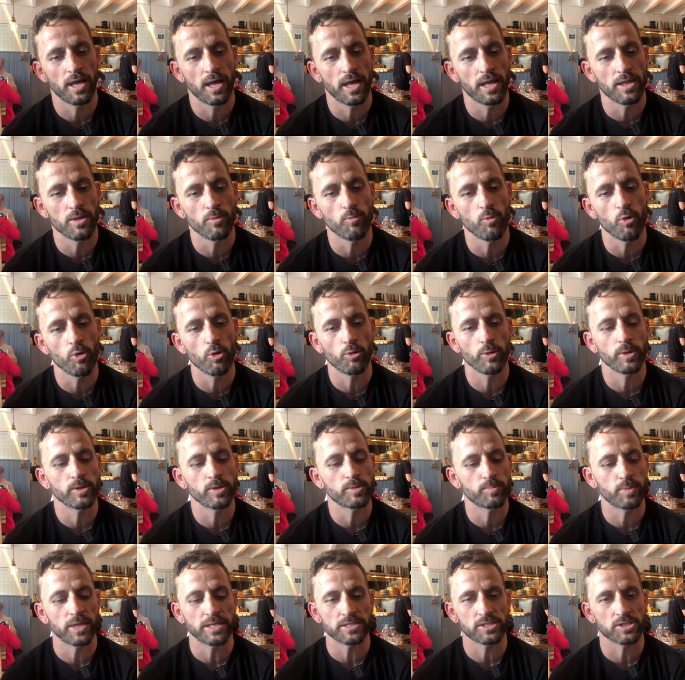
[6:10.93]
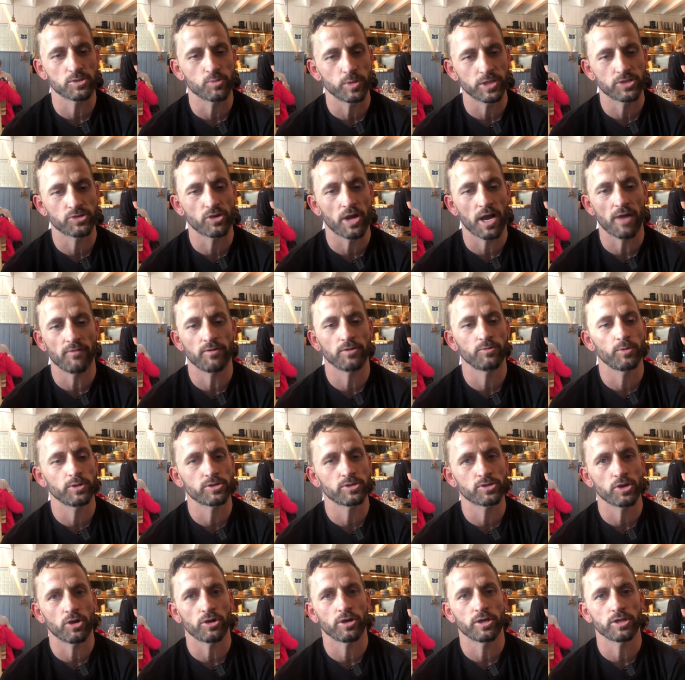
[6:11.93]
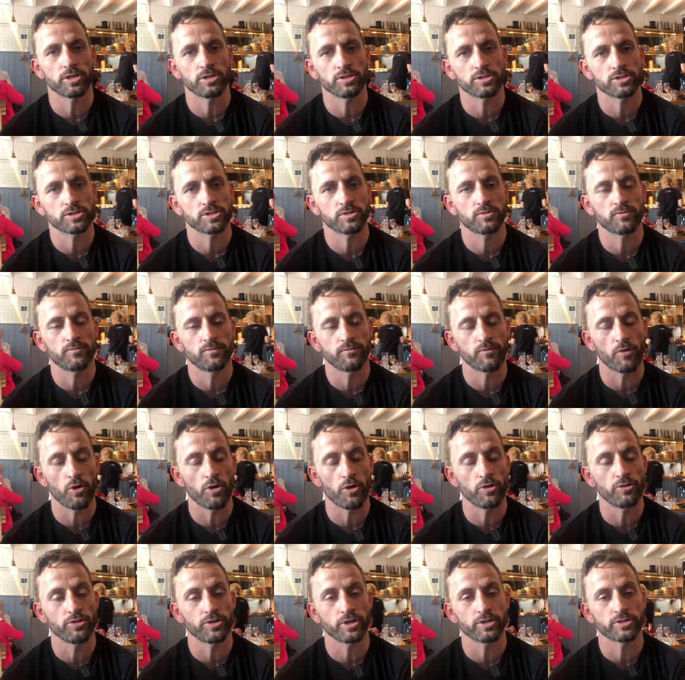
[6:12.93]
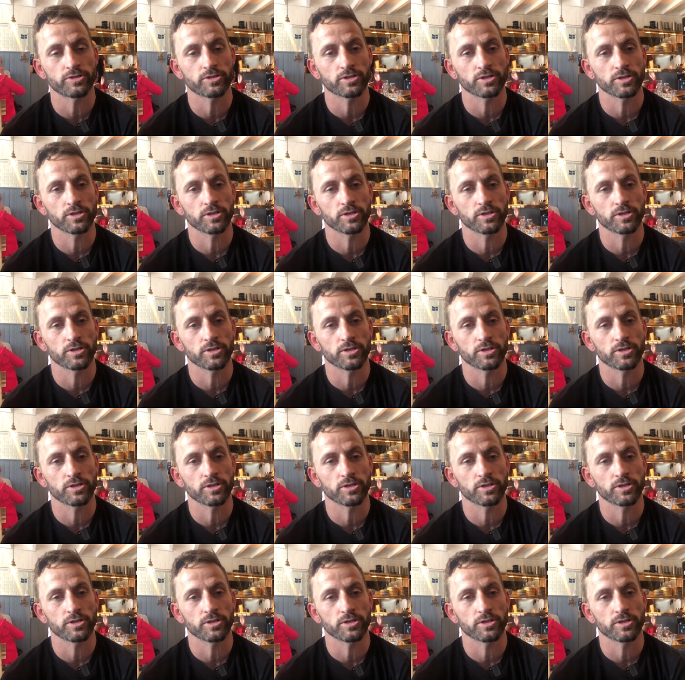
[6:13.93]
And the more we, places we travelled, we sort of found that